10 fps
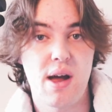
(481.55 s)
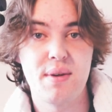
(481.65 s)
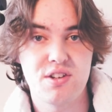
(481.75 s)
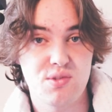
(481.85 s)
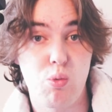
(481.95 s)
I
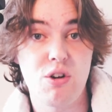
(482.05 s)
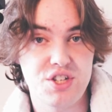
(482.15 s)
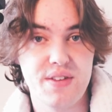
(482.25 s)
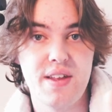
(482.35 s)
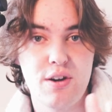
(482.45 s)
mean, just
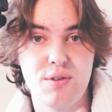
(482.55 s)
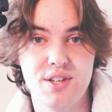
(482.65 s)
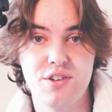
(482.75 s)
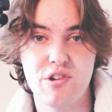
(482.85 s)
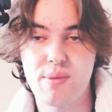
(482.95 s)
watching their
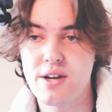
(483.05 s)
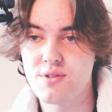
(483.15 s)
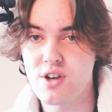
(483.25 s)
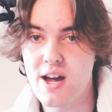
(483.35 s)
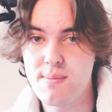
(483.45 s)
content during my own
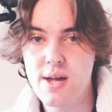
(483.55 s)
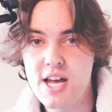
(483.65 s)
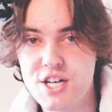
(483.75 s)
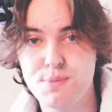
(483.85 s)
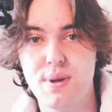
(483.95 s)
time,
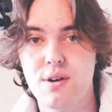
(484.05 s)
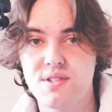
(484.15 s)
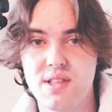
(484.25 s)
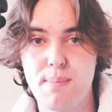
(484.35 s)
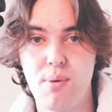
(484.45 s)
is
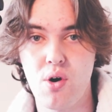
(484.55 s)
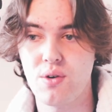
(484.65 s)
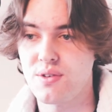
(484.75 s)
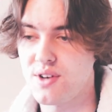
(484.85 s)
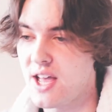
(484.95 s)
because their
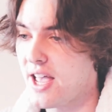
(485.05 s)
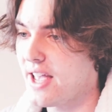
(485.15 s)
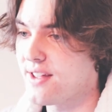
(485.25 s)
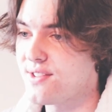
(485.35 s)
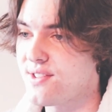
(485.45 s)
bond
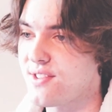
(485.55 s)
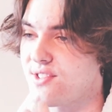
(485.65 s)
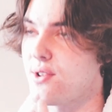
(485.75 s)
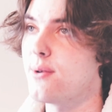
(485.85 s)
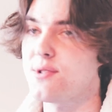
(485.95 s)
is
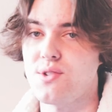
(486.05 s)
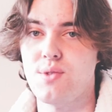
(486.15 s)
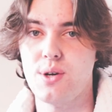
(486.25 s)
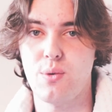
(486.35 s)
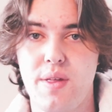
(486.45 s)
so surreal.